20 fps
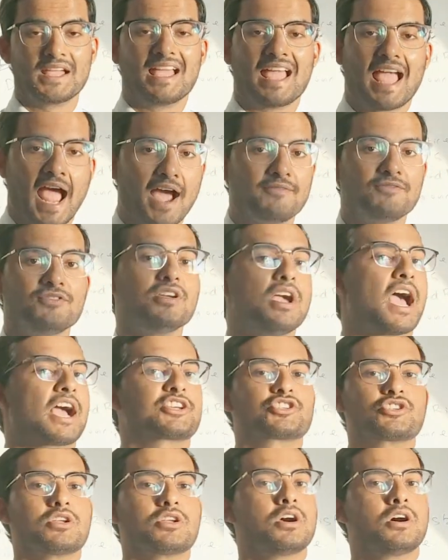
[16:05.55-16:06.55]
Have you
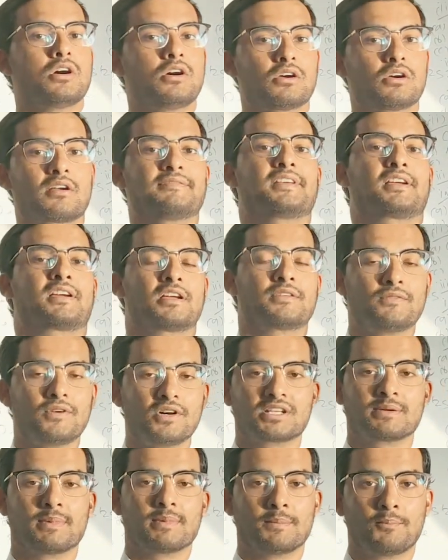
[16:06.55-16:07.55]
actually heard of the
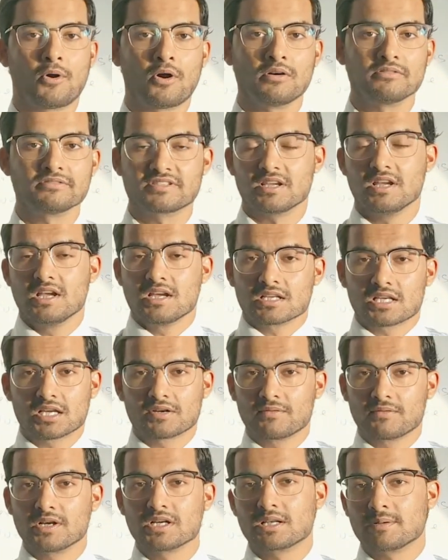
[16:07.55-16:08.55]
convertible bonds?
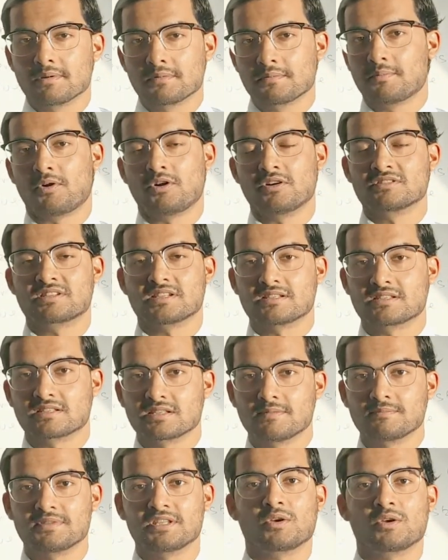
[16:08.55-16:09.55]
Convertible bonds is
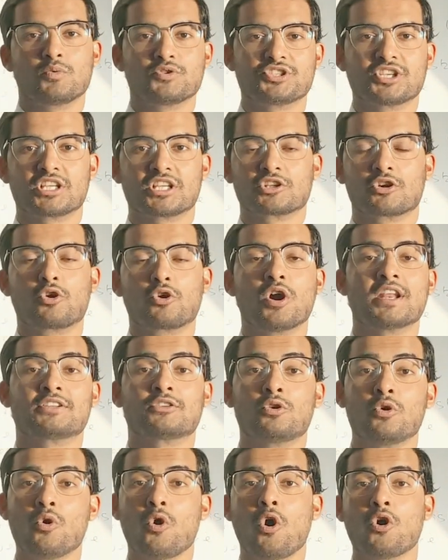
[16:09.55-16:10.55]
something which you can
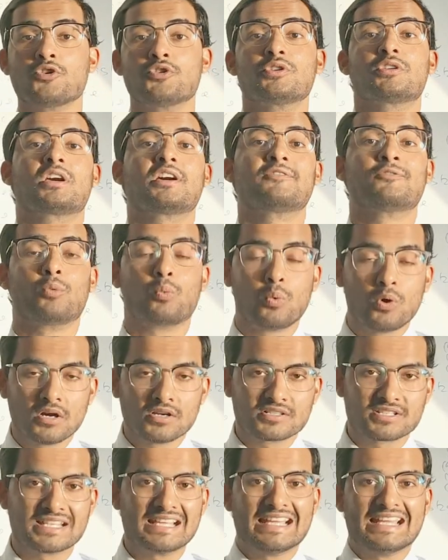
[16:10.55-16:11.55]
go on to
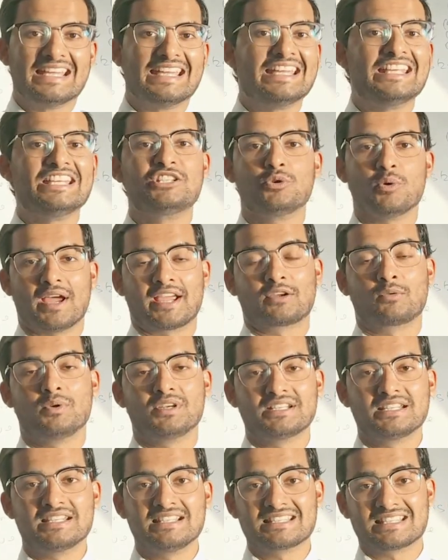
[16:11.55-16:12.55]
convert into
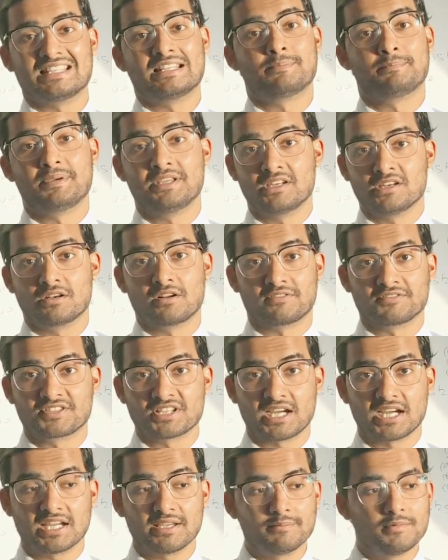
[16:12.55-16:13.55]
equities in a period of
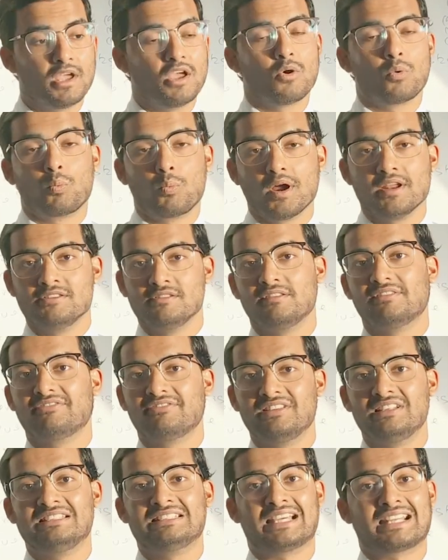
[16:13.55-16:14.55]
time when you
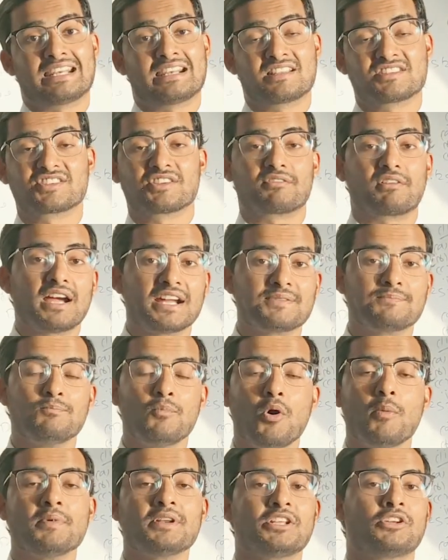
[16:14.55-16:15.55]
feel that it is the right
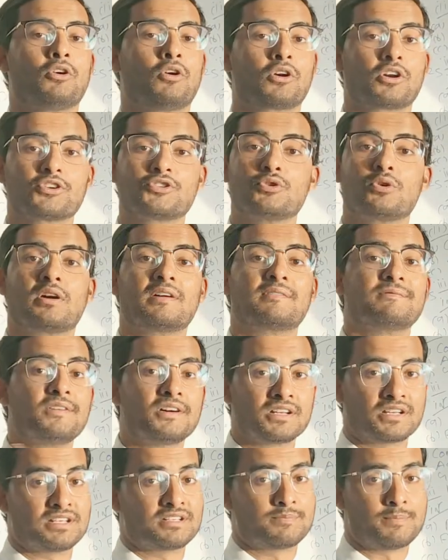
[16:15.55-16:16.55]
moment in order to
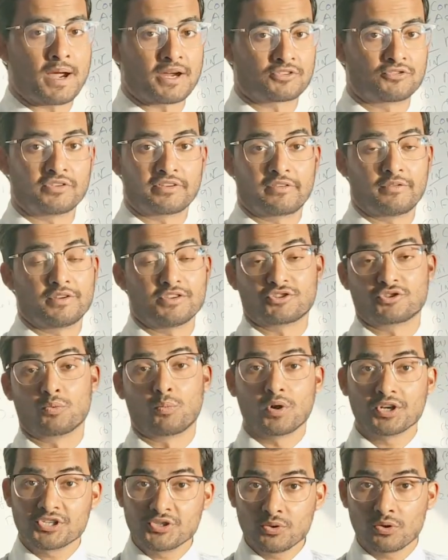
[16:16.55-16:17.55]
convert it back to equity. So
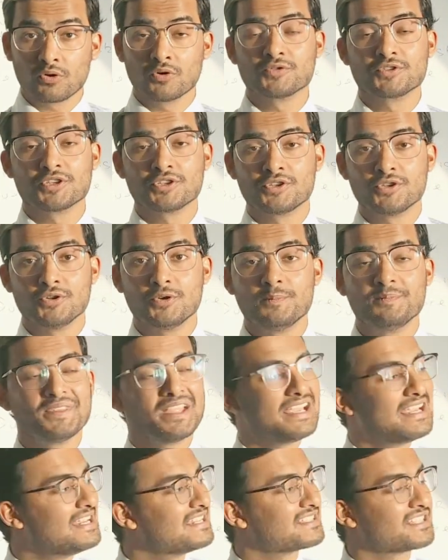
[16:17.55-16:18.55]
what you're going to do
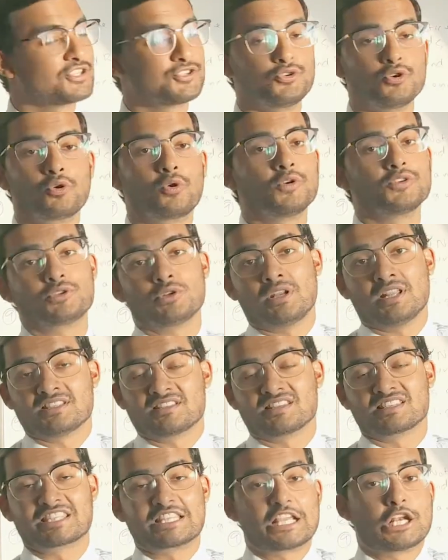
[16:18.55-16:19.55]
is that you're going to, let's
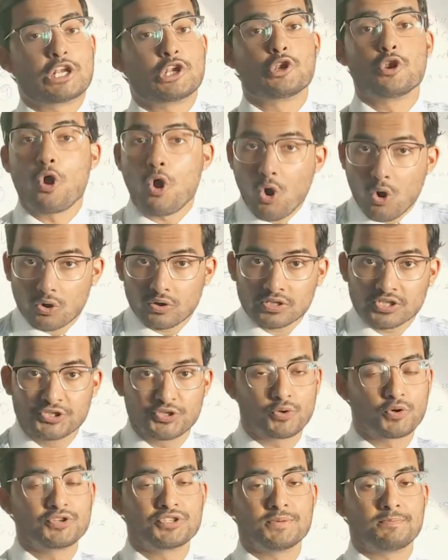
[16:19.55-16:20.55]
just say long,
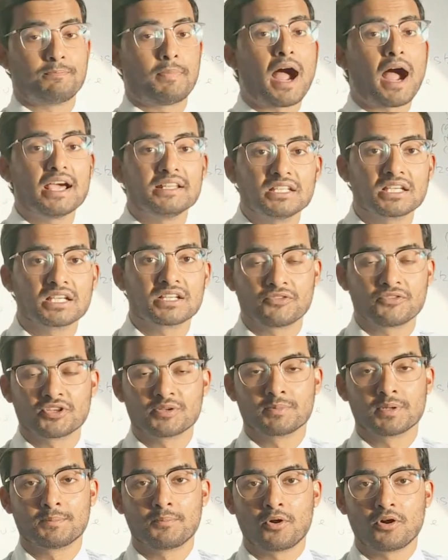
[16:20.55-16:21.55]
you're going to buy the
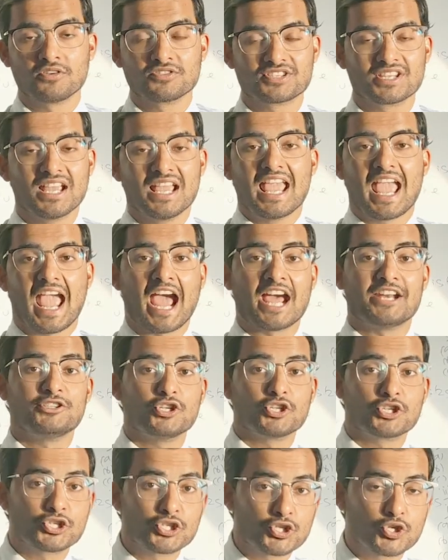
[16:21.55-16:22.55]
convertible bonds and you
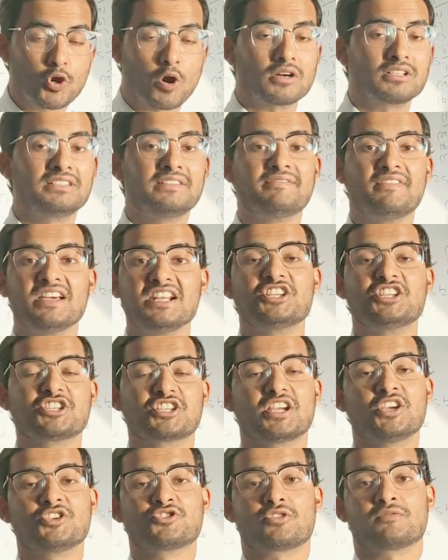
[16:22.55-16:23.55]
short the very
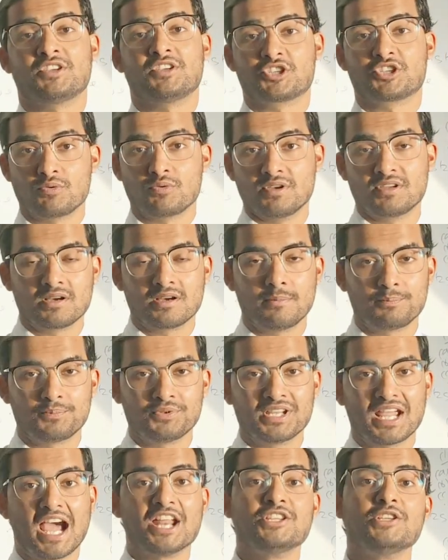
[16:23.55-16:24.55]
shares of the issuing
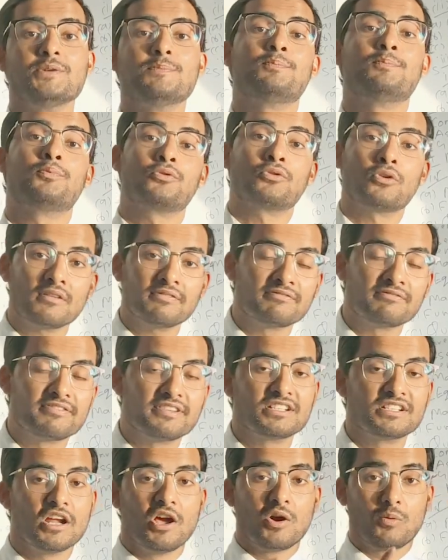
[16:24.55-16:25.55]
company, and you
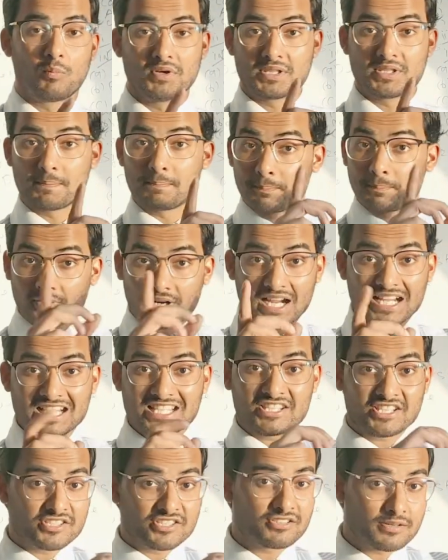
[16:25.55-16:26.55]
profit when the price
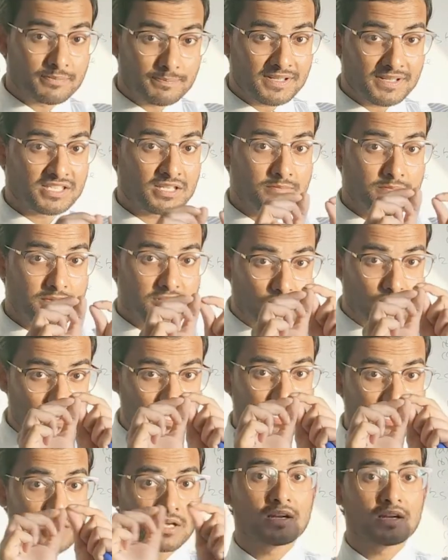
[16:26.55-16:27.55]
discrepancy
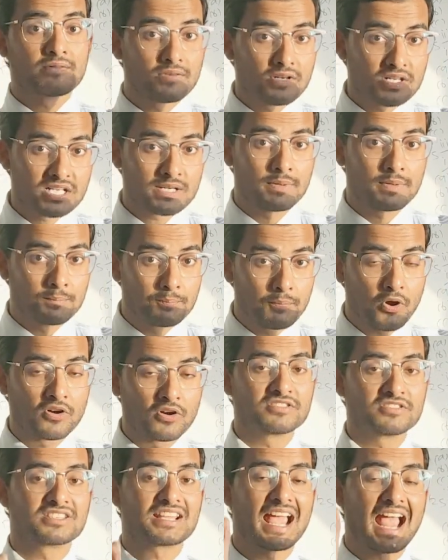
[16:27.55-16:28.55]
between the convertible
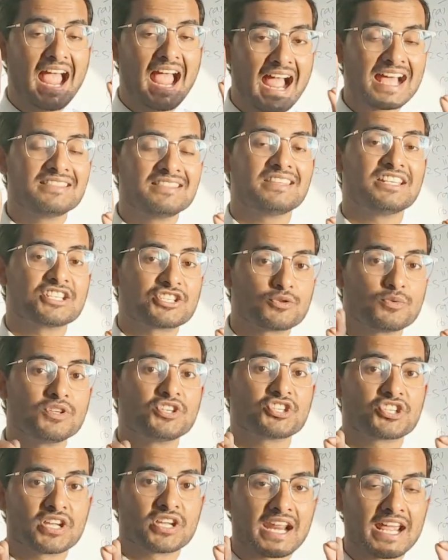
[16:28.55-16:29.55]
bonds and the issuing
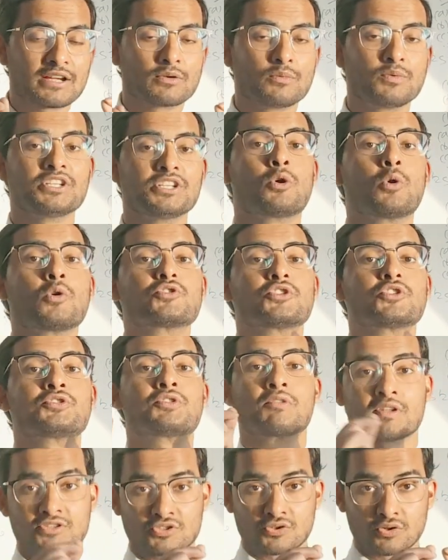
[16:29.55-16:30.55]
share equity goes on to
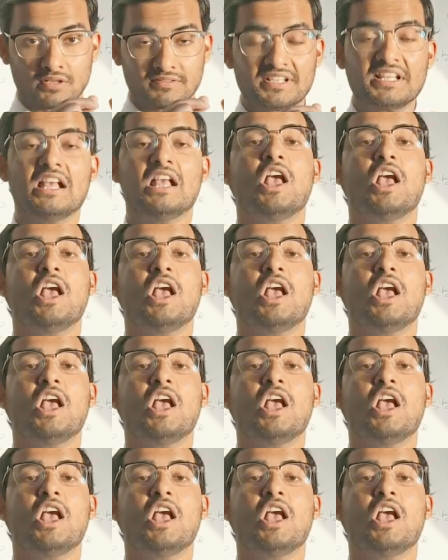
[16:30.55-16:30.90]
resolve.